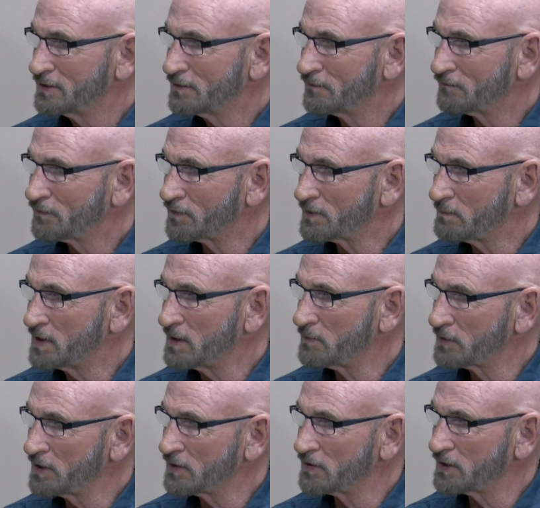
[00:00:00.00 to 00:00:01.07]
for the people
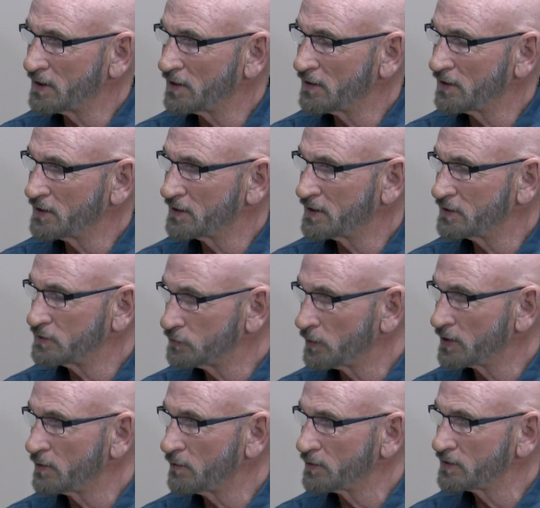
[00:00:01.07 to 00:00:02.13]
here in the area that
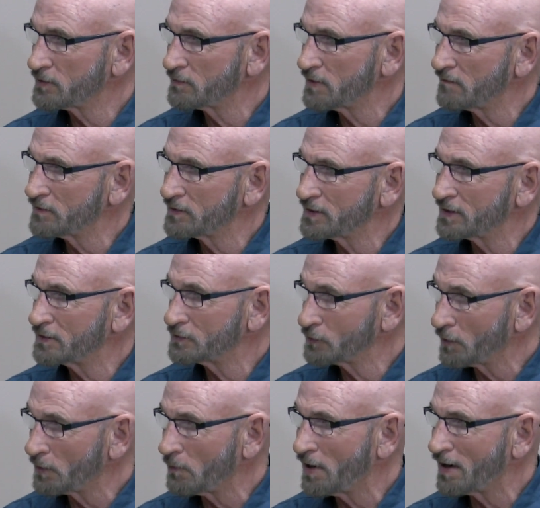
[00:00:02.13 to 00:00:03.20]
enjoy going to the river, that
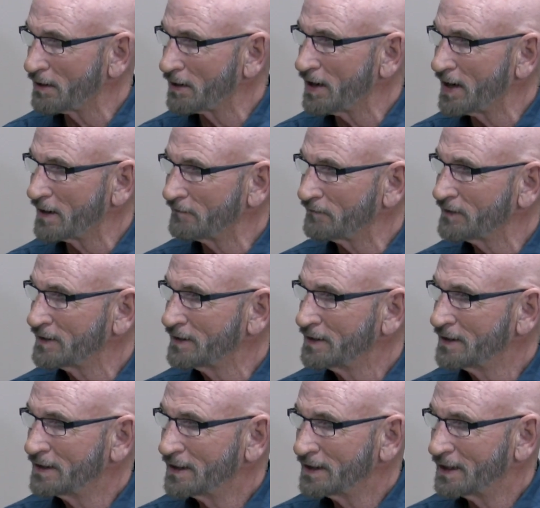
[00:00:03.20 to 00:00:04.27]
enjoy wildlife.
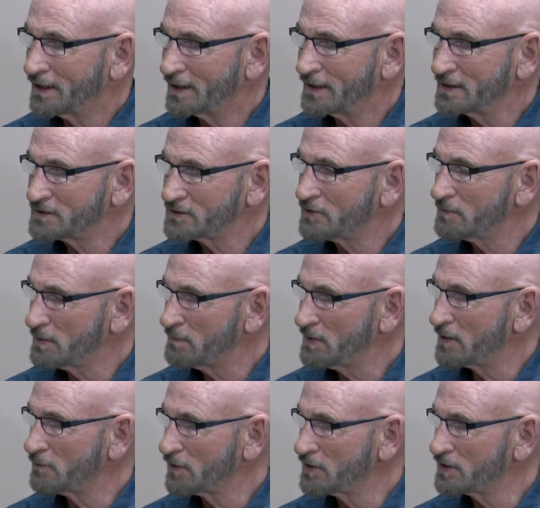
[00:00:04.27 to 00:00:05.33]
It's going to be
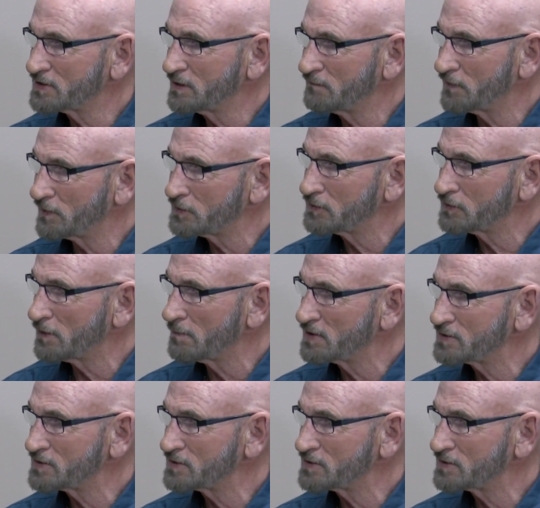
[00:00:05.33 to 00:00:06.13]
big. We're going to see fishing tournaments